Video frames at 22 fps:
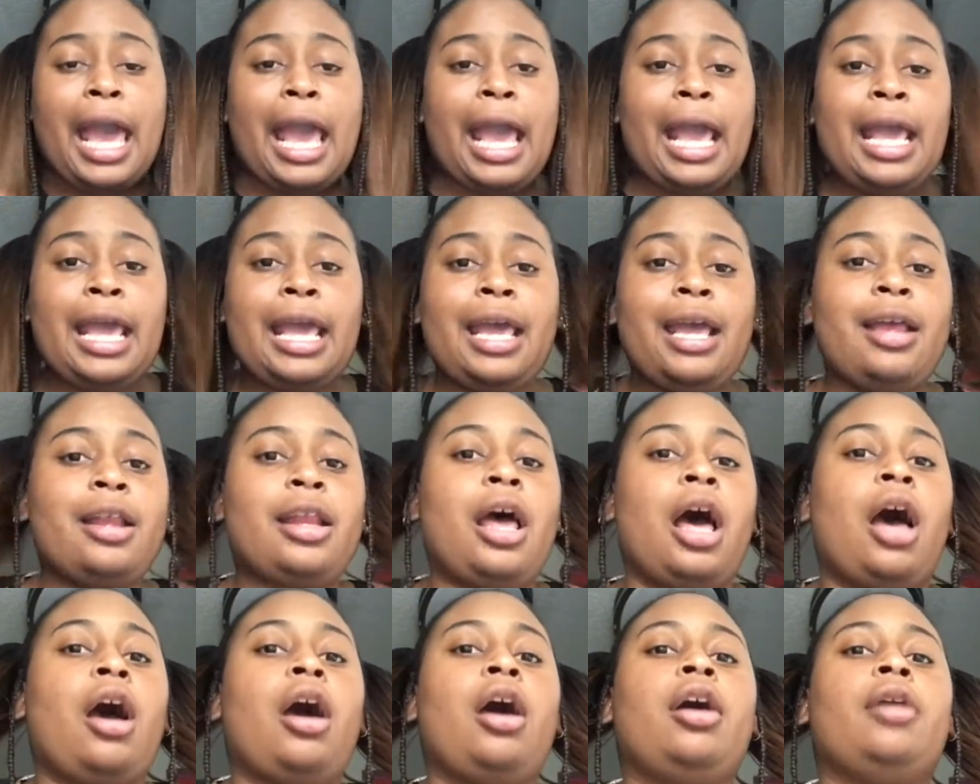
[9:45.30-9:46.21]

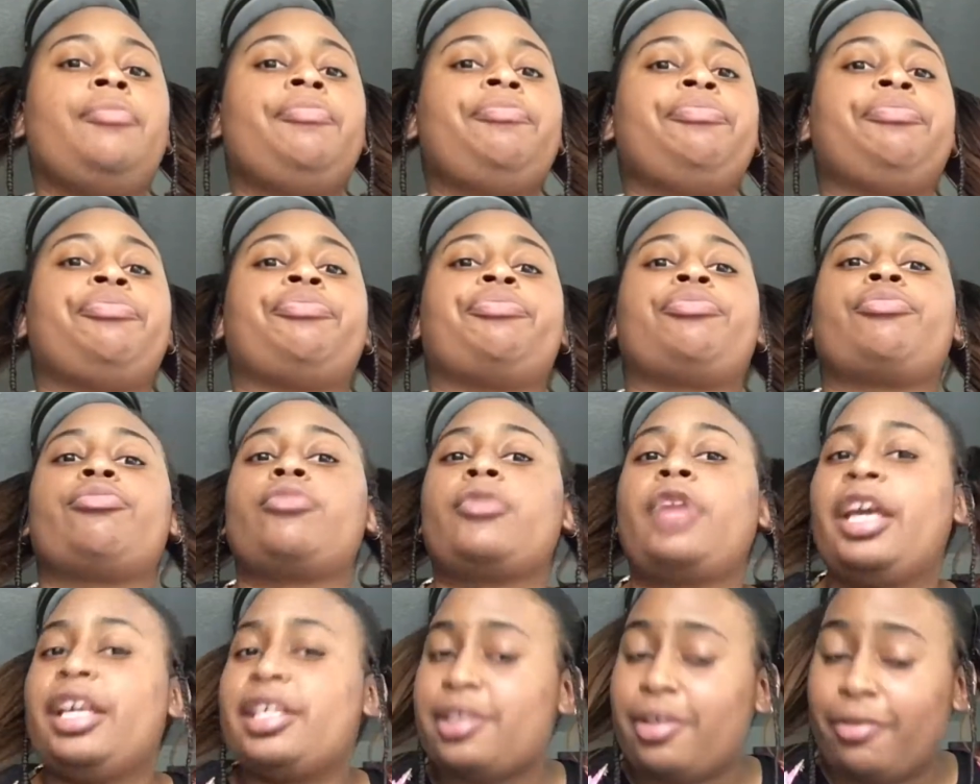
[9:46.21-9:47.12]
And um,
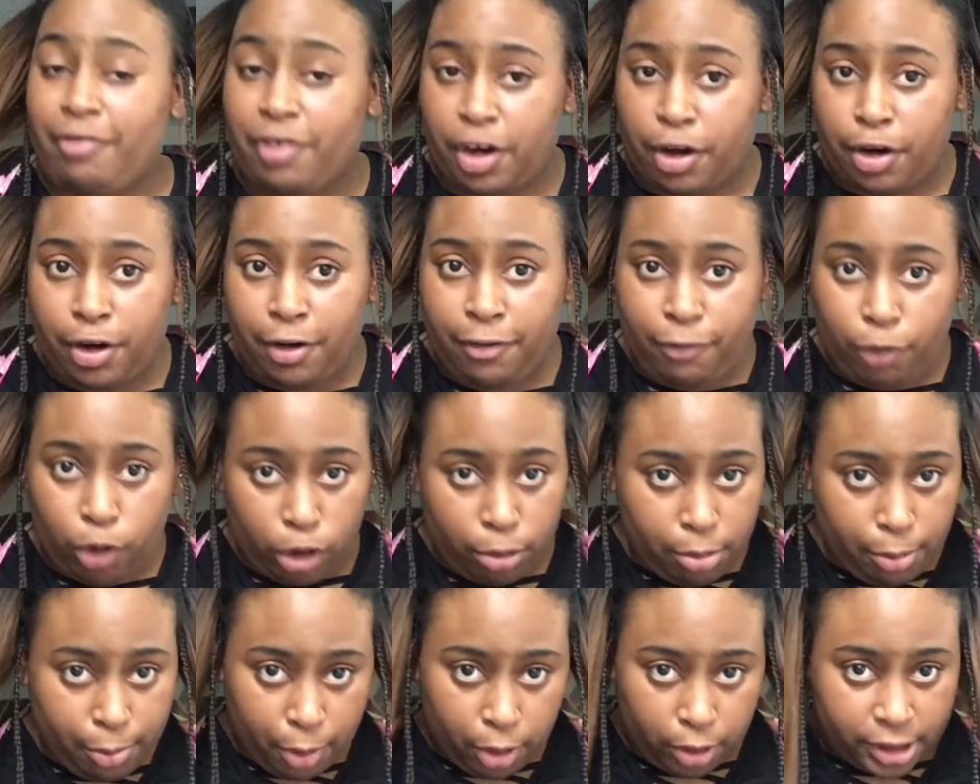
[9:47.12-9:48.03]
it's a very
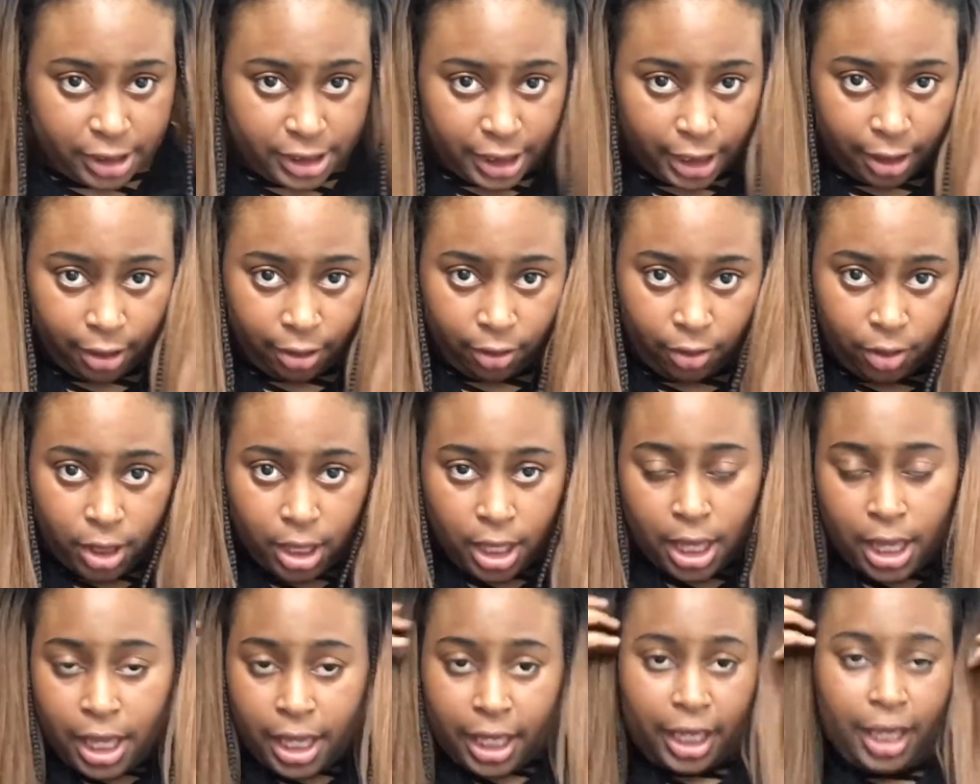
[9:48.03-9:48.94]
affordable ponytail.
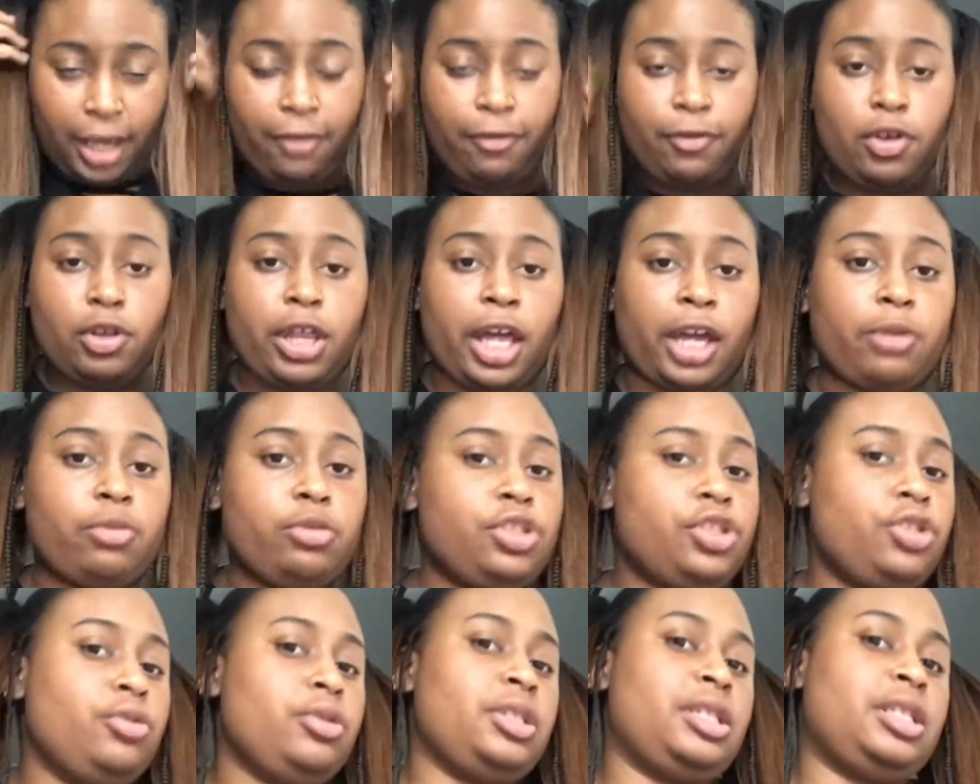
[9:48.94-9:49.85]
If you like
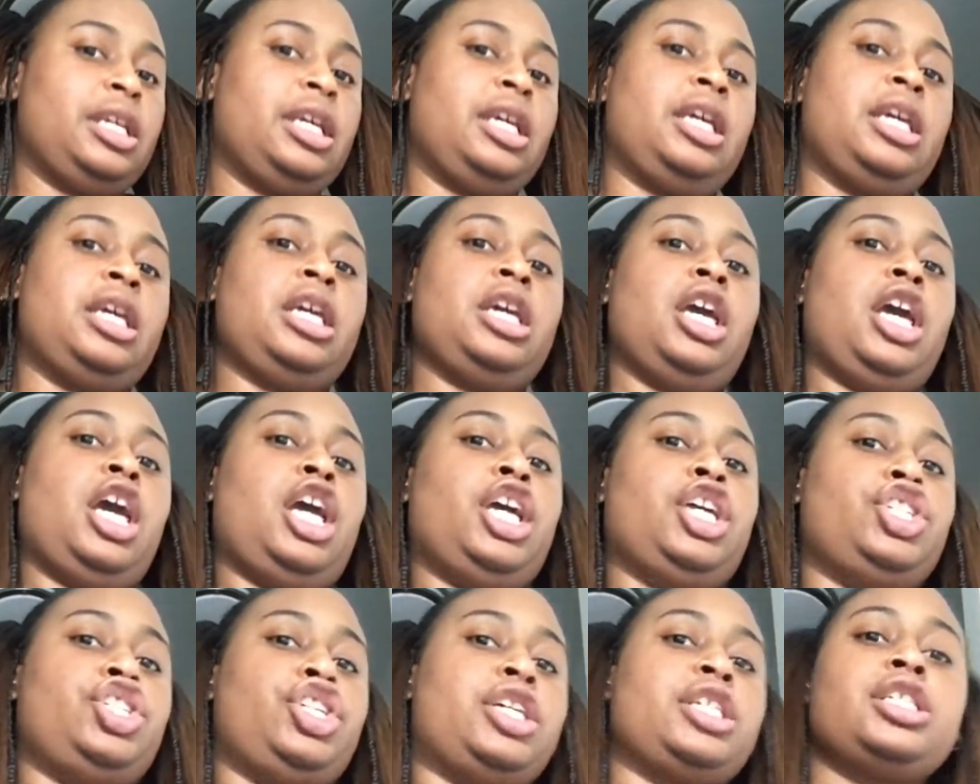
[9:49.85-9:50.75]
what you see,
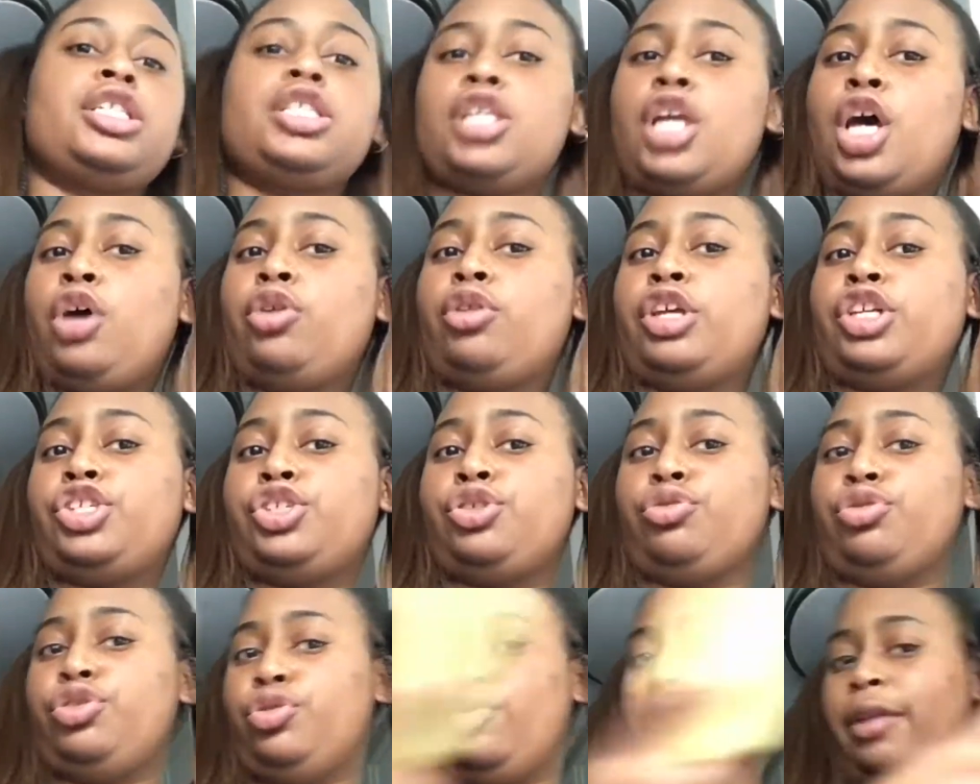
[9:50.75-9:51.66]
just know that
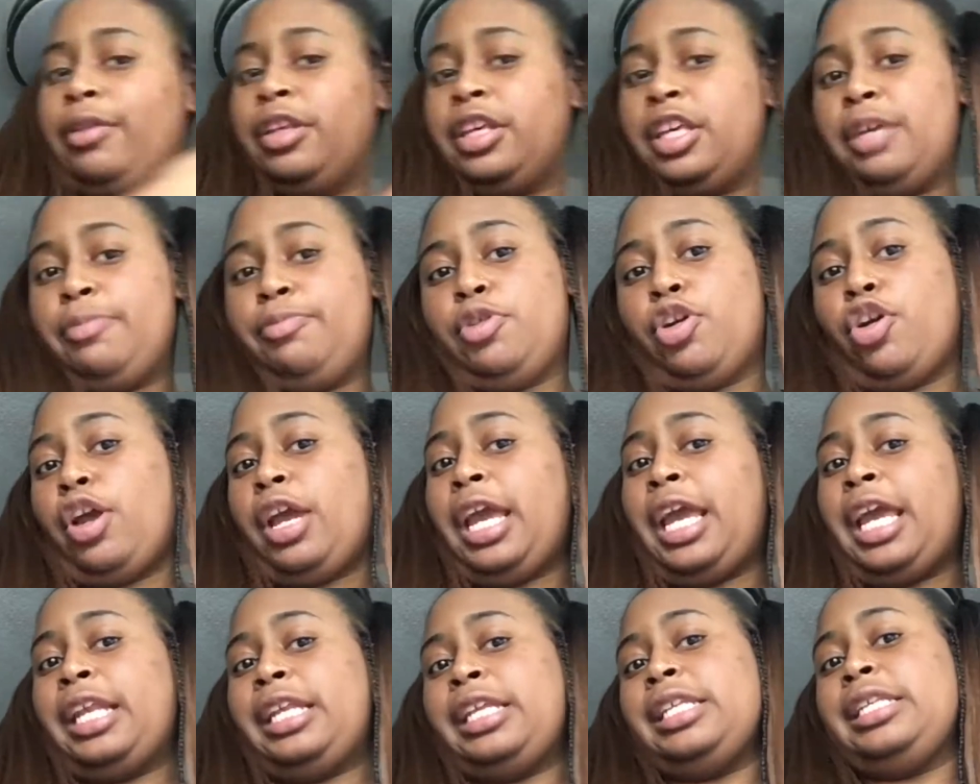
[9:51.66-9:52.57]
you do have to keep your
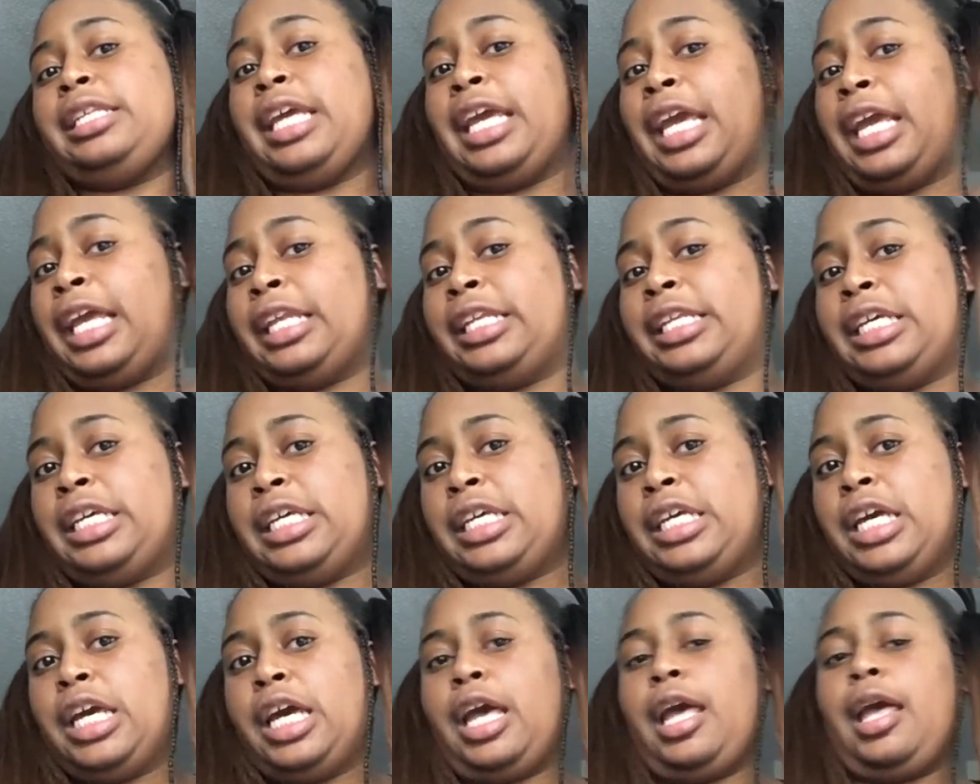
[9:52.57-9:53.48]
handy dandy